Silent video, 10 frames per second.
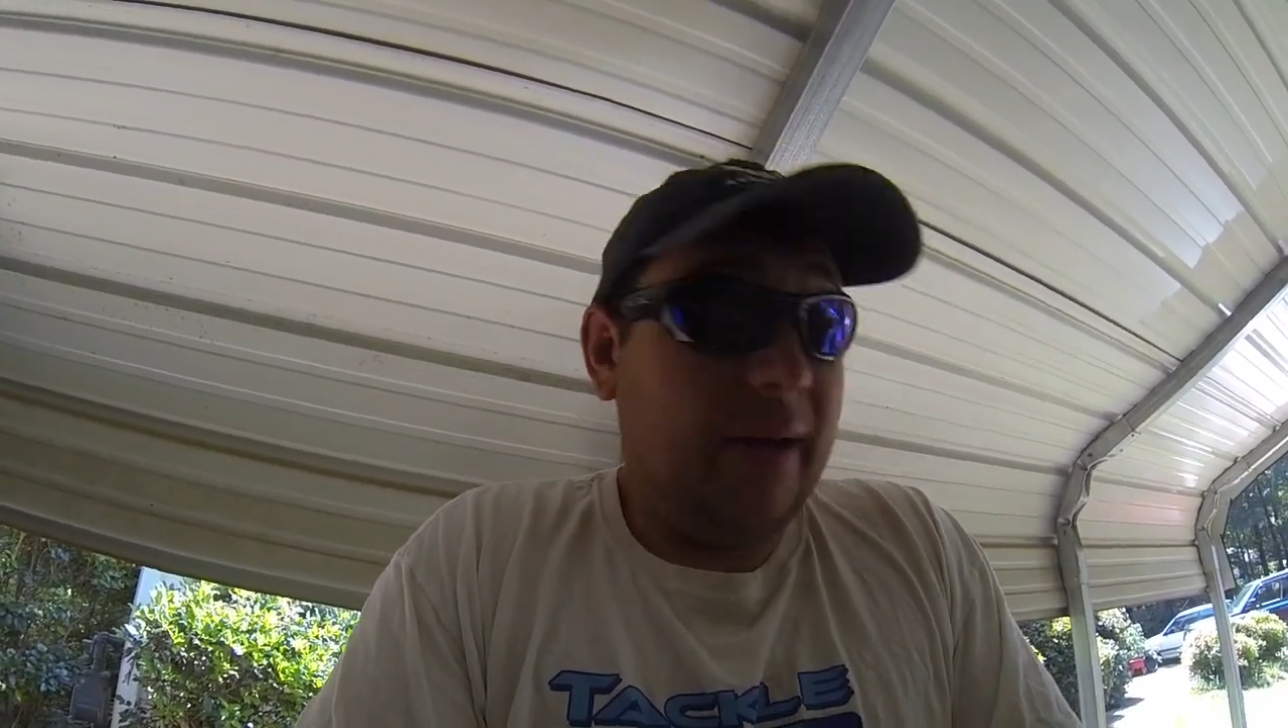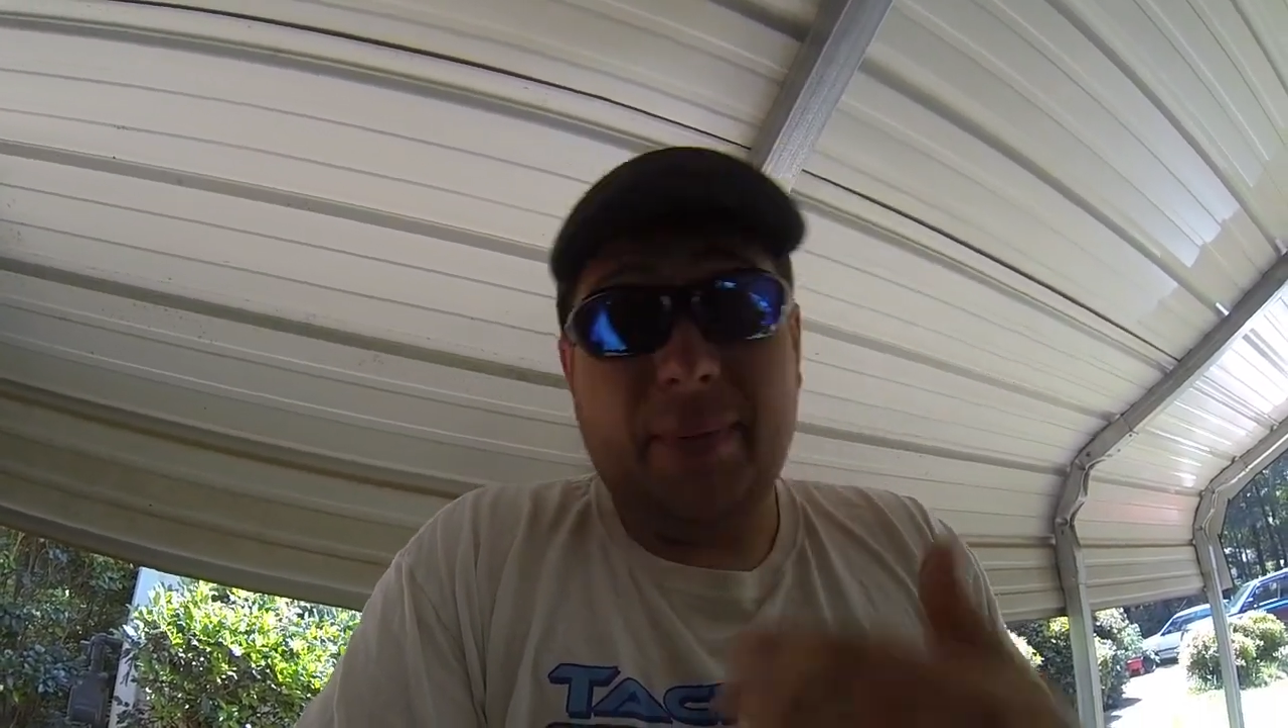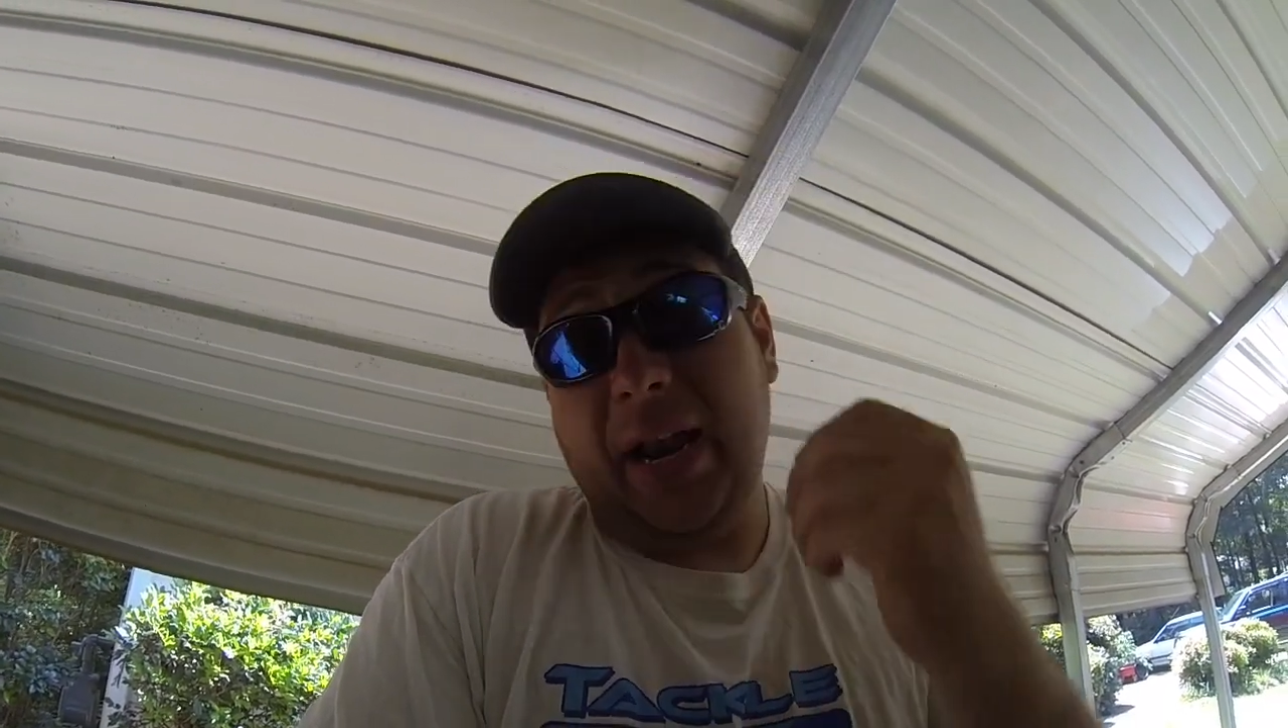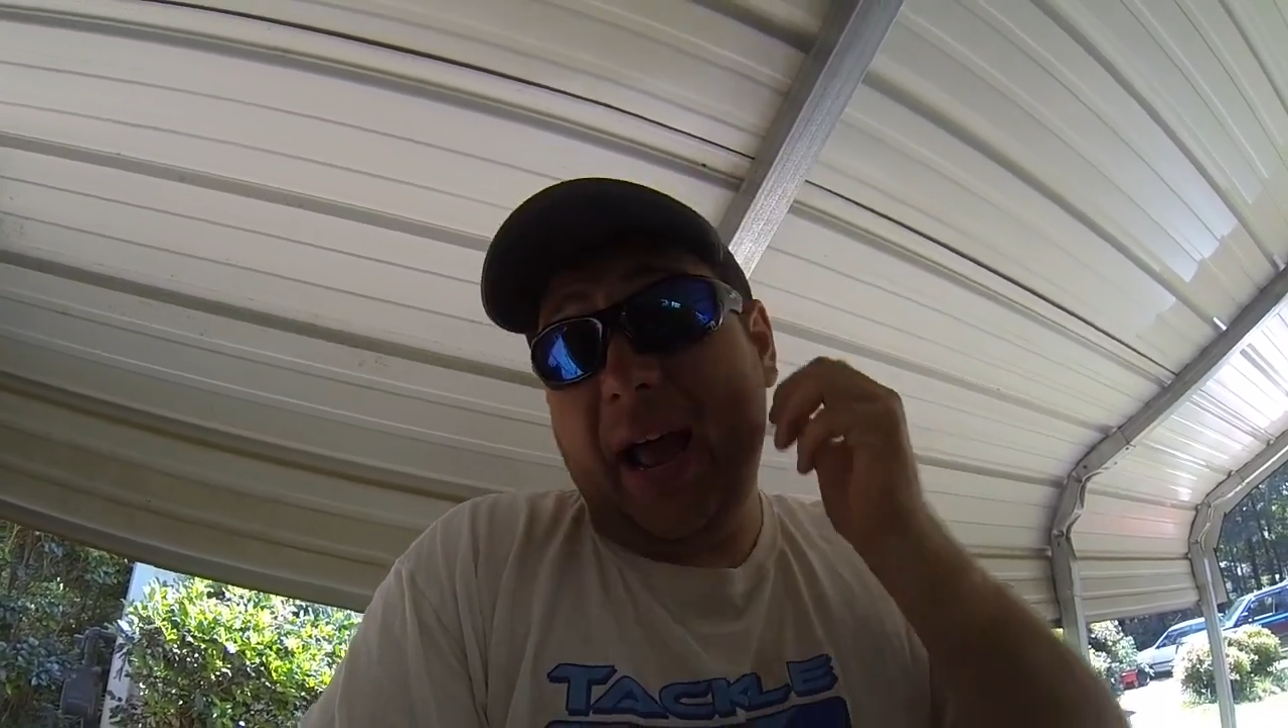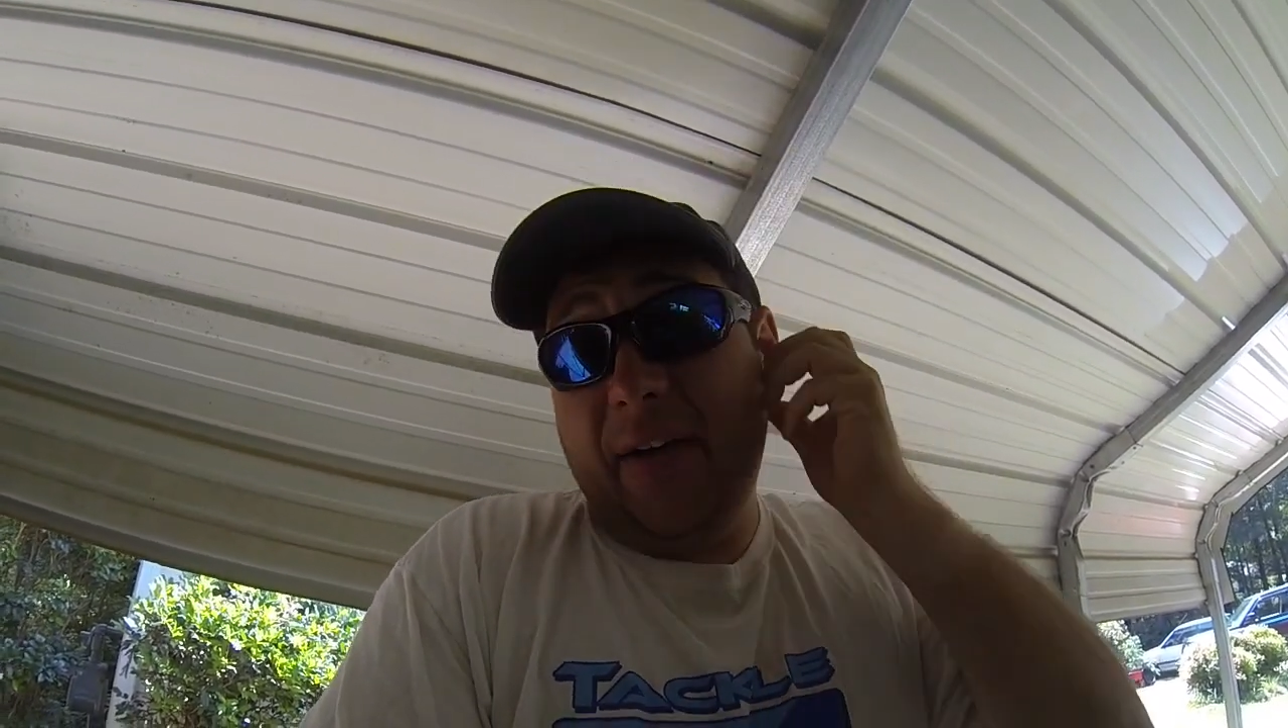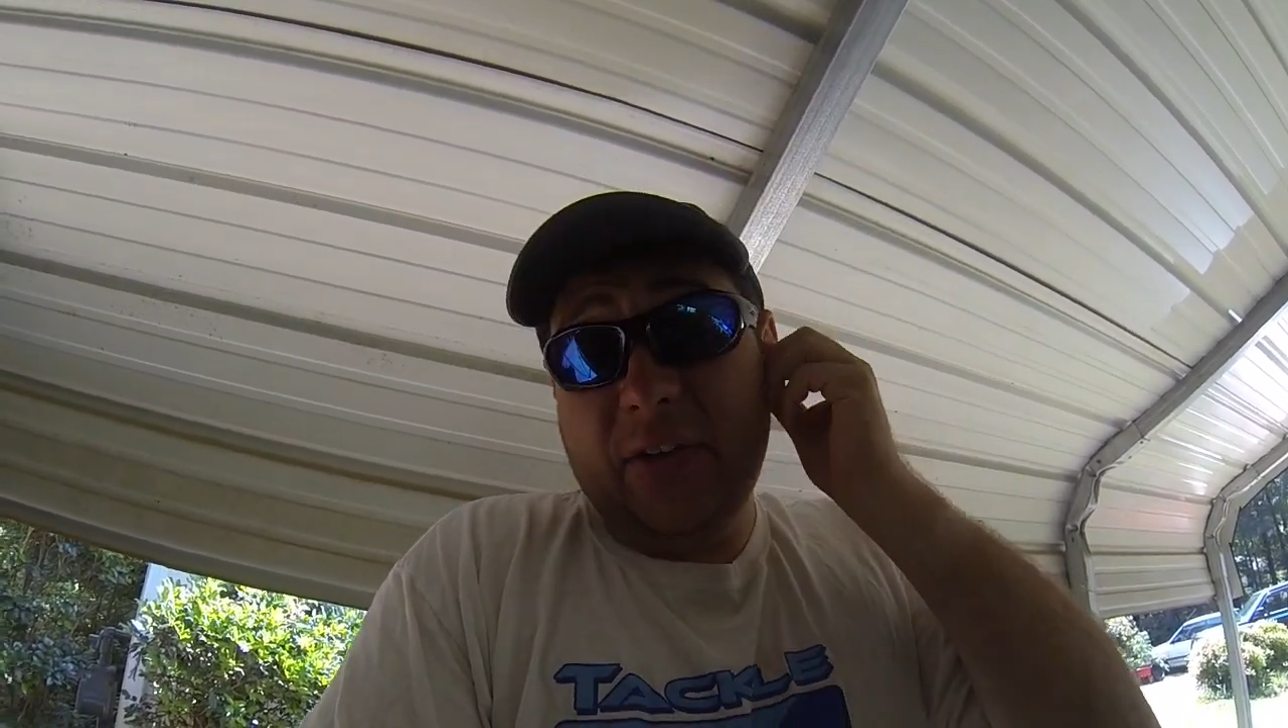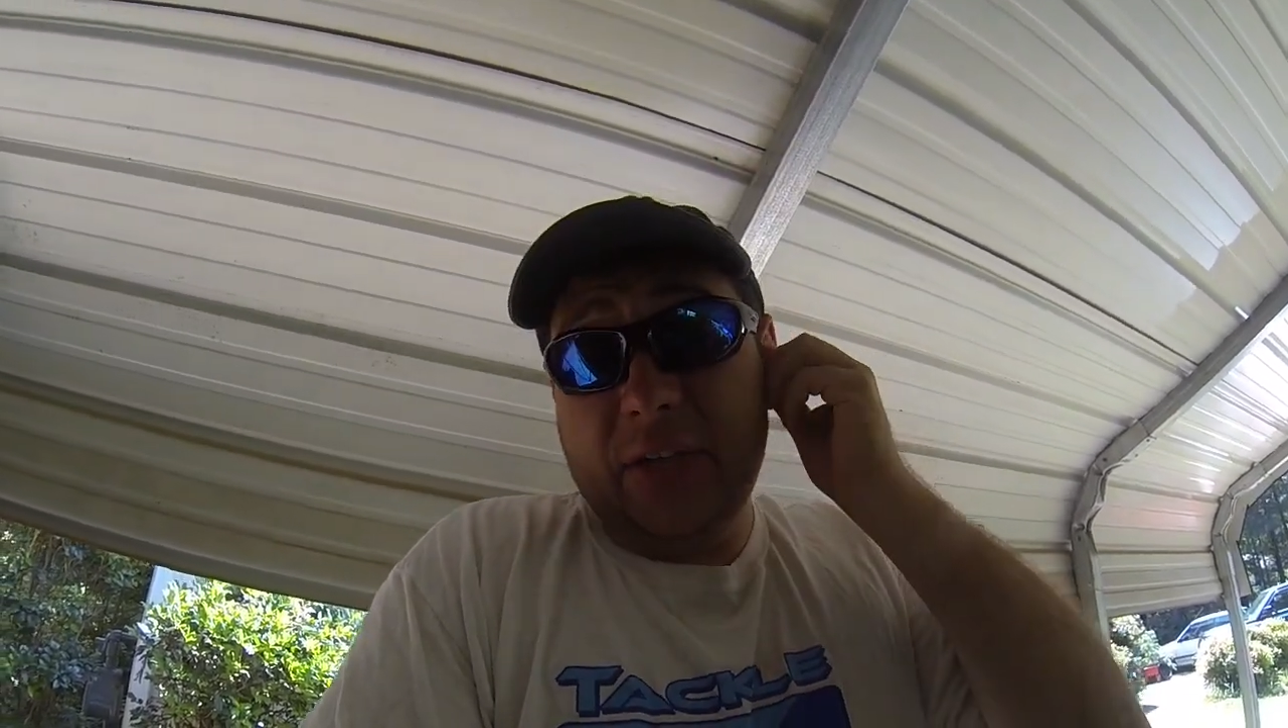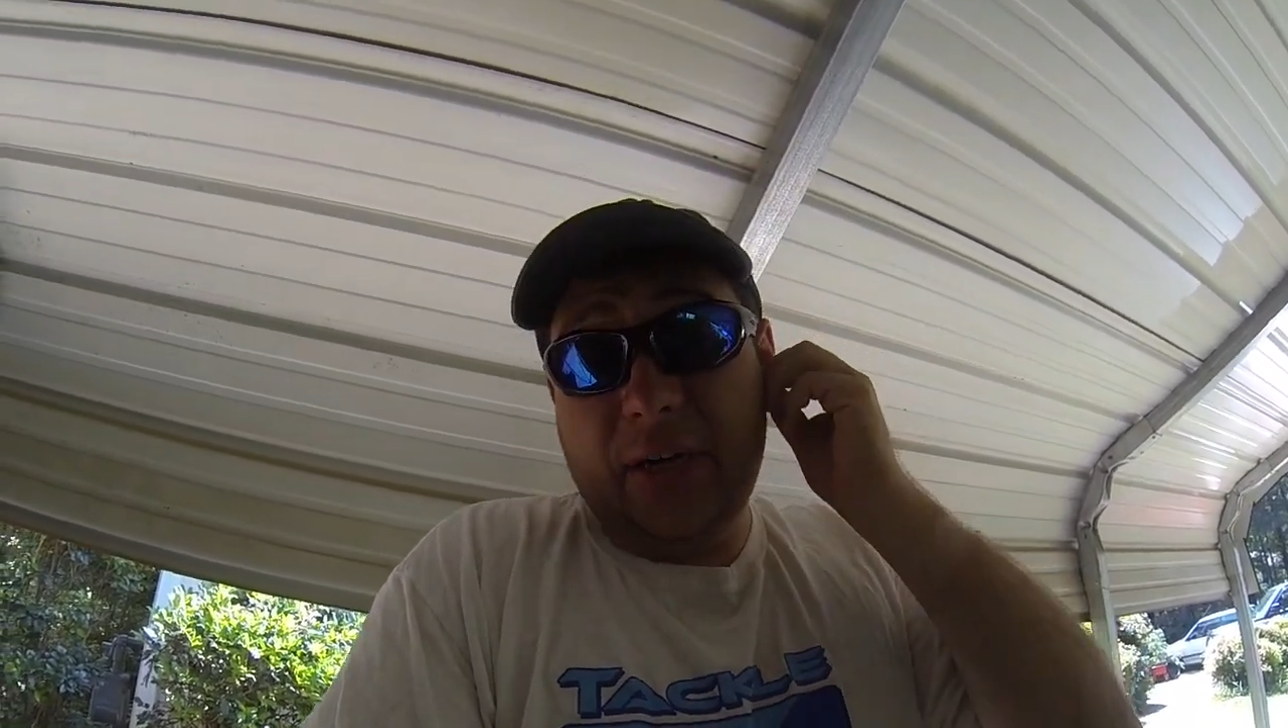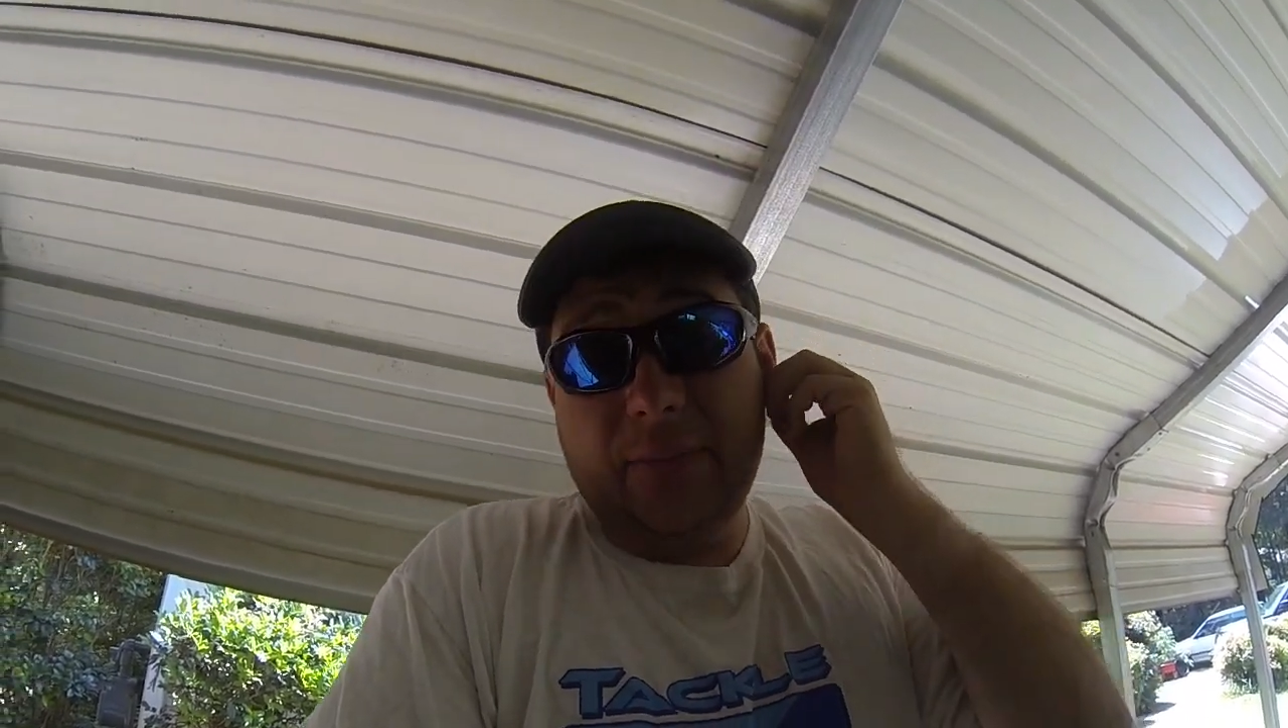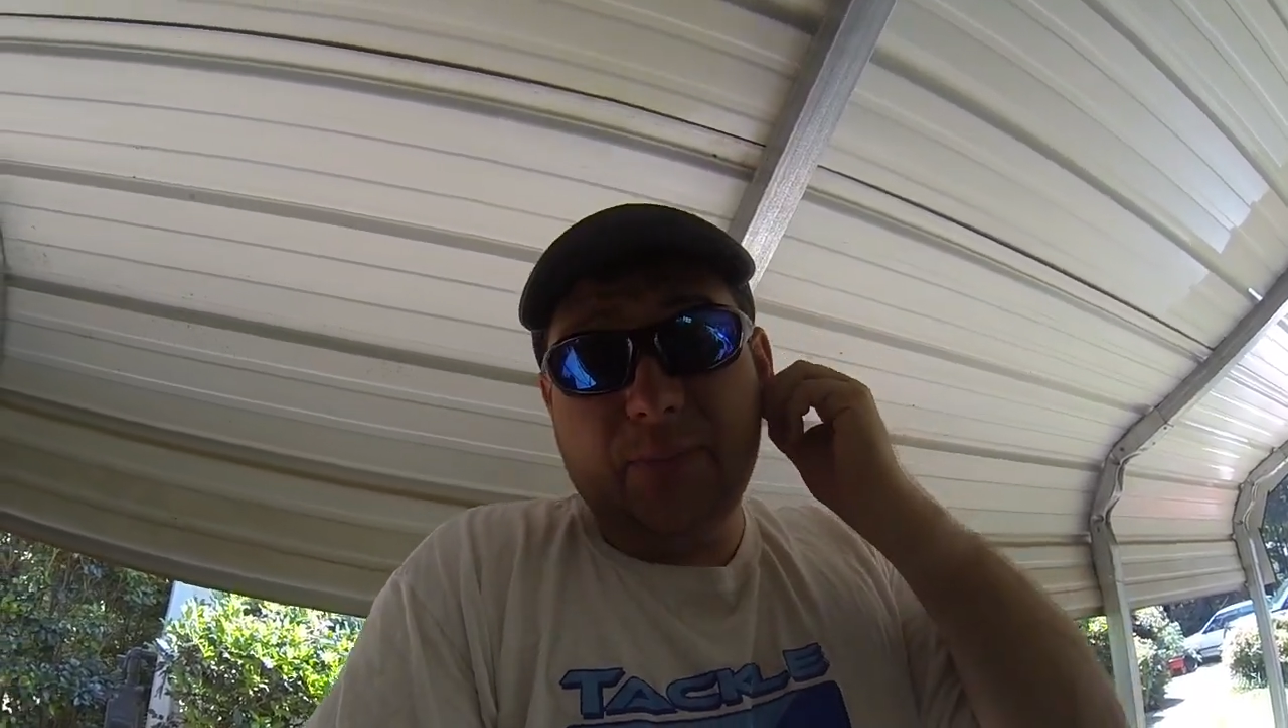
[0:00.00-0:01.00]
I mean, I haven't
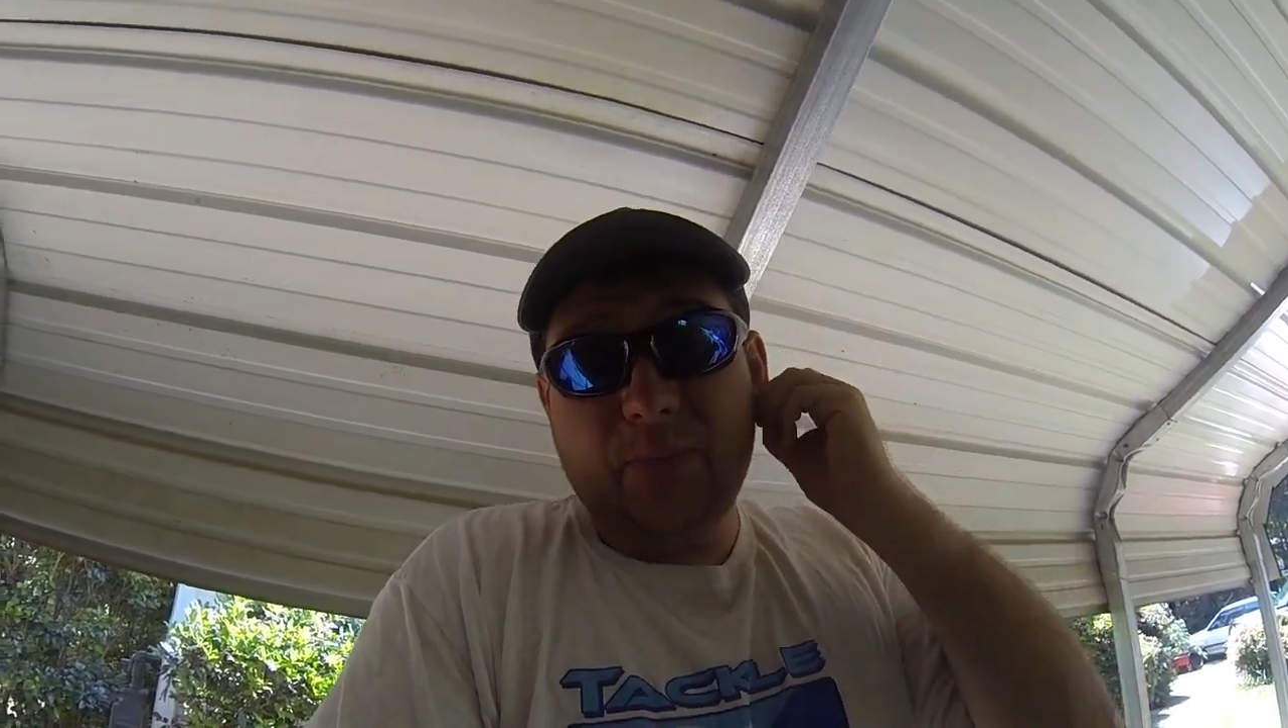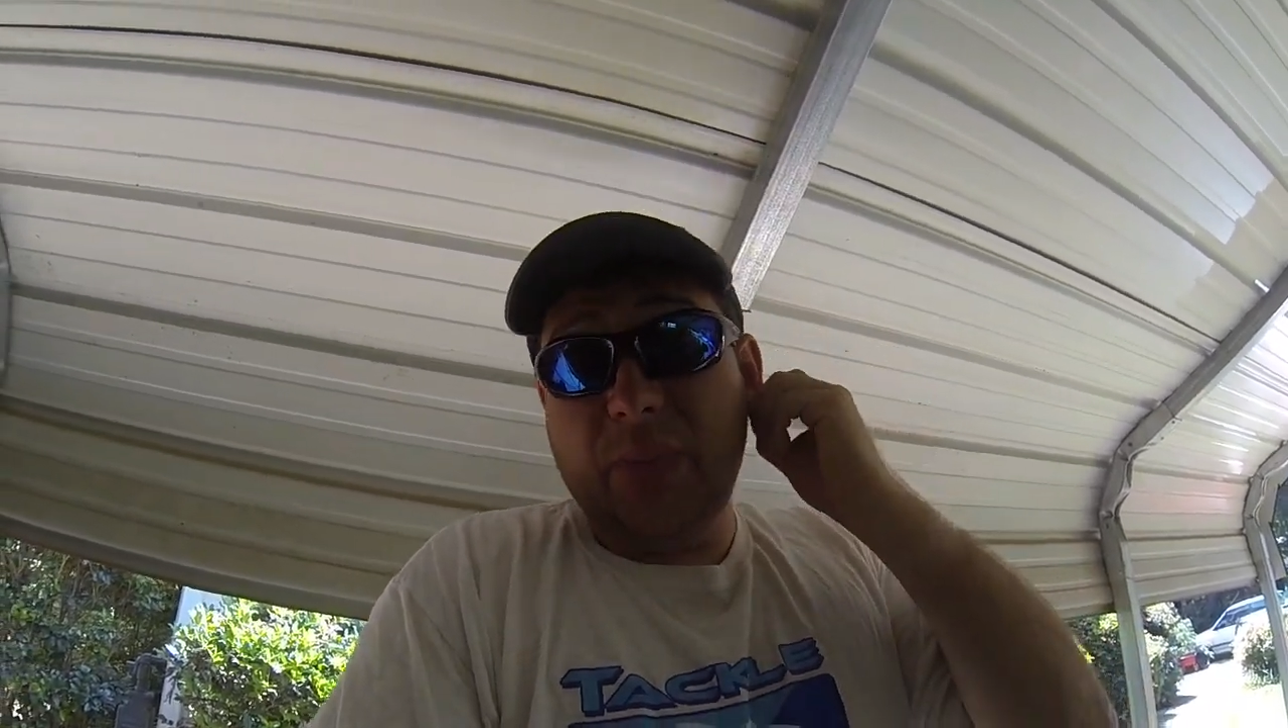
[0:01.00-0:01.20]
done it